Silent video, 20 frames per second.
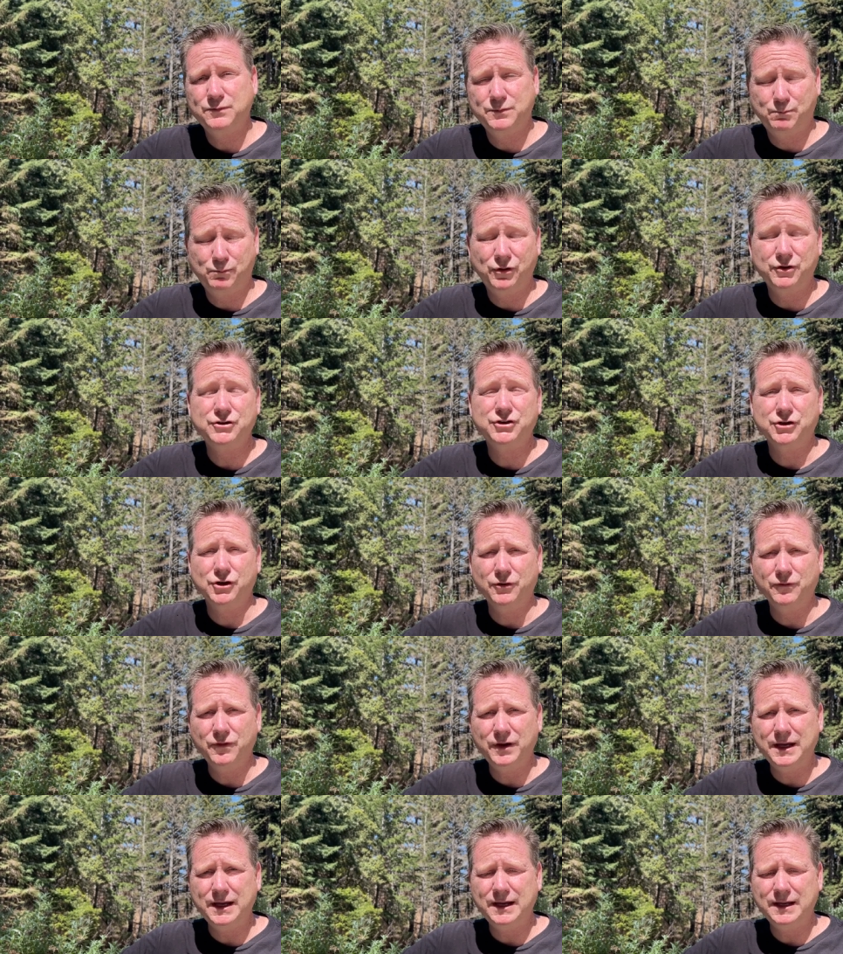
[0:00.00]

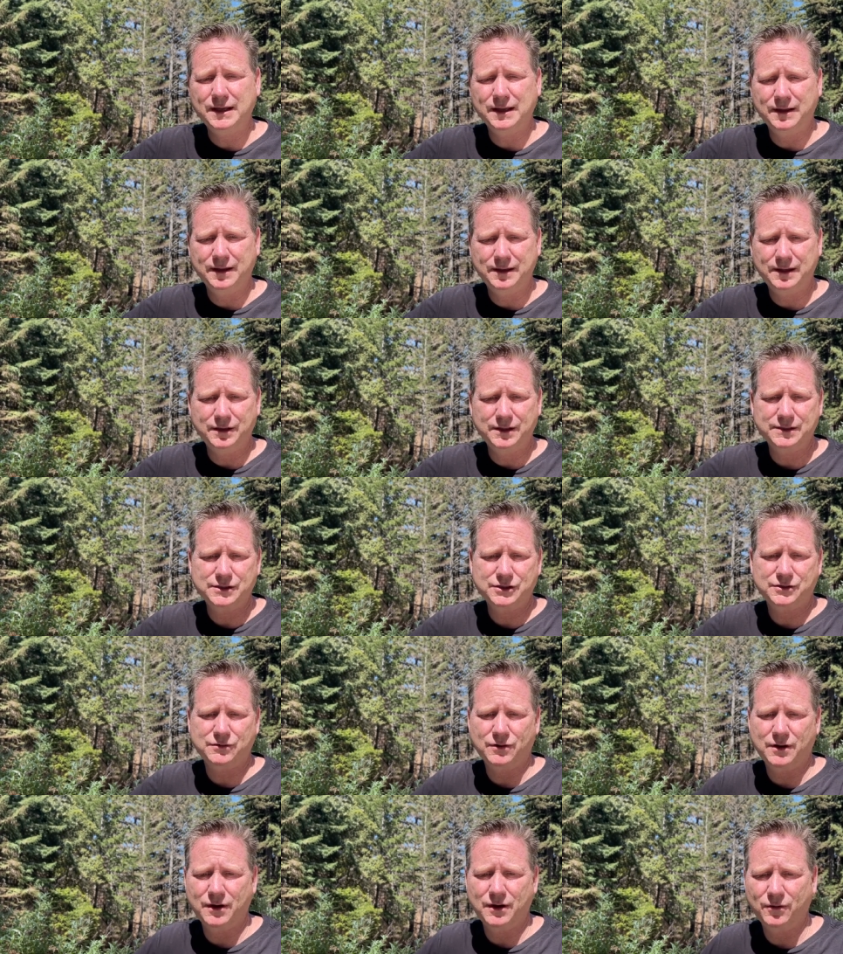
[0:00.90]
preserving uh,
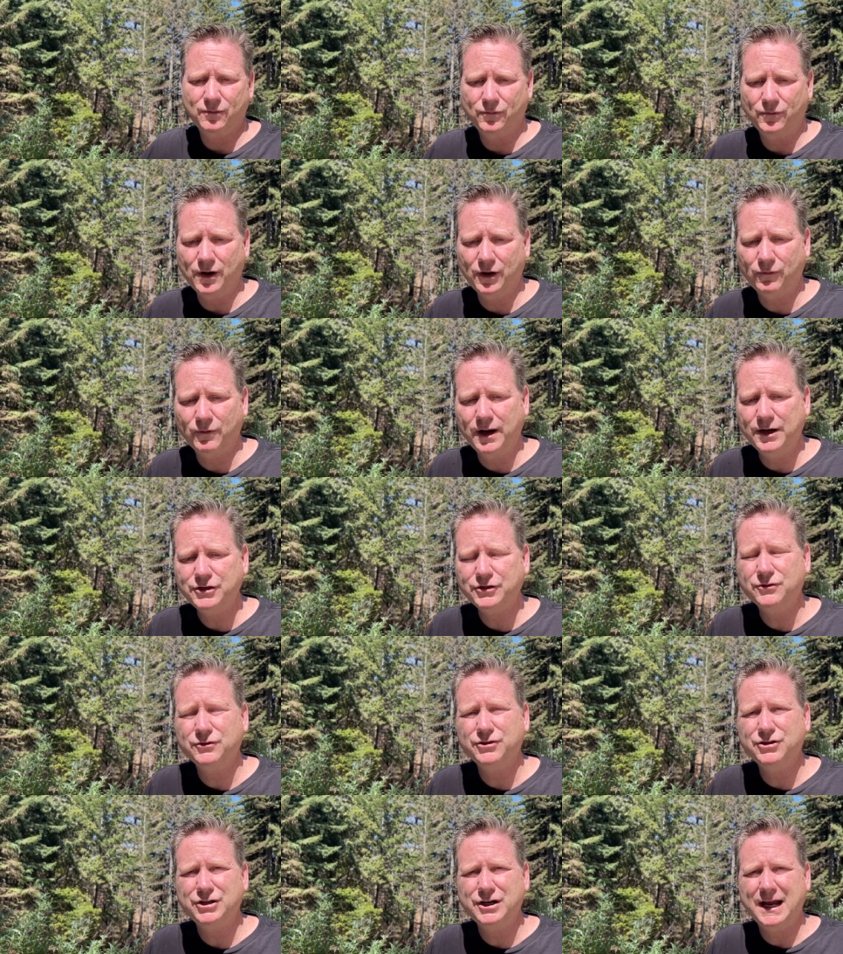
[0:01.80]
these uh,
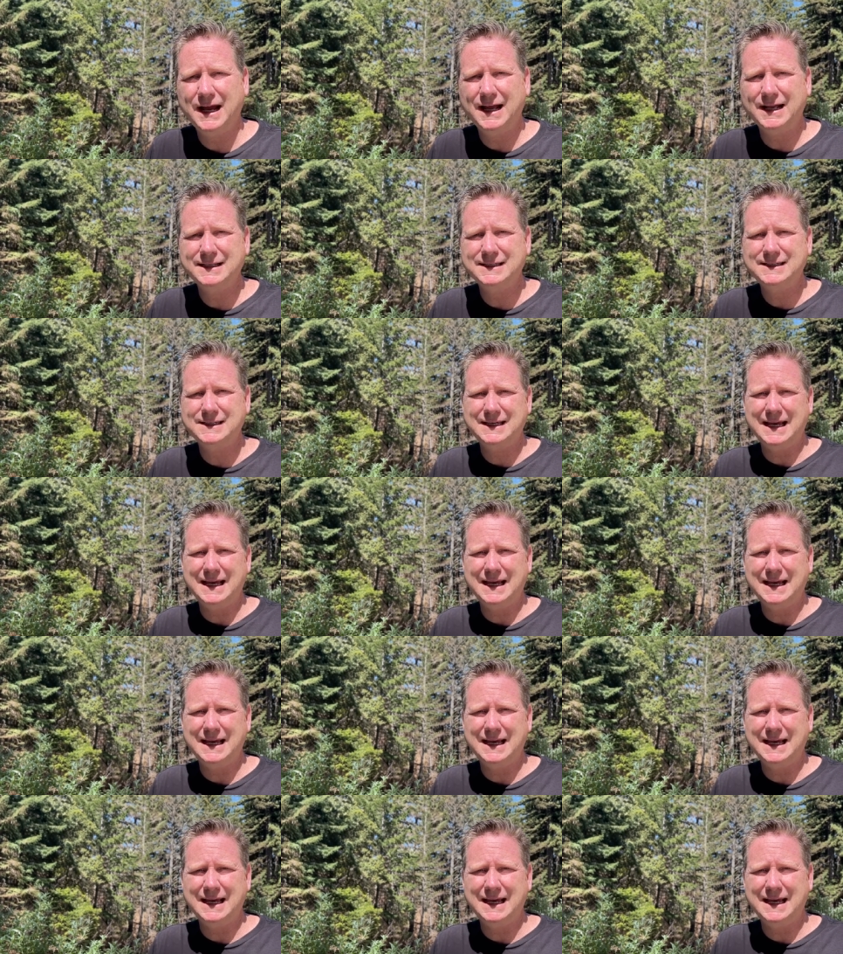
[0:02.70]
recreational sheds